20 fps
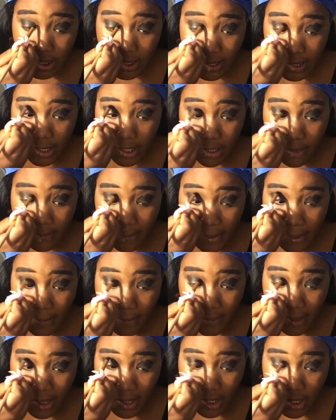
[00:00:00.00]
cared about
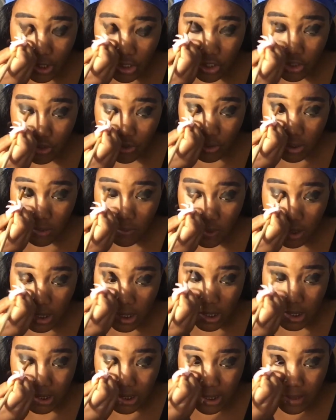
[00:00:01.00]
me and truly
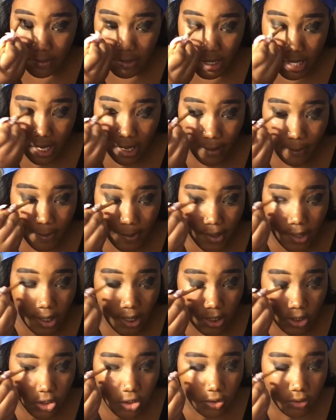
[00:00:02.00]
wanted to see me happy
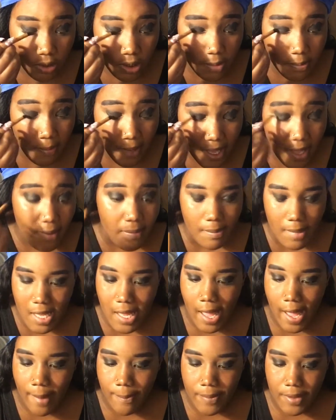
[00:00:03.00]
and truly made me
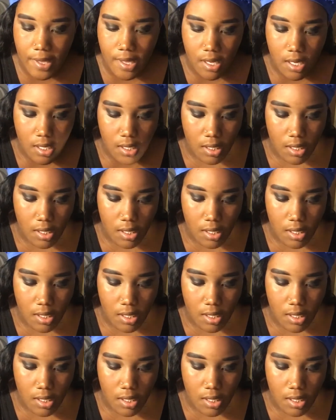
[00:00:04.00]
happy.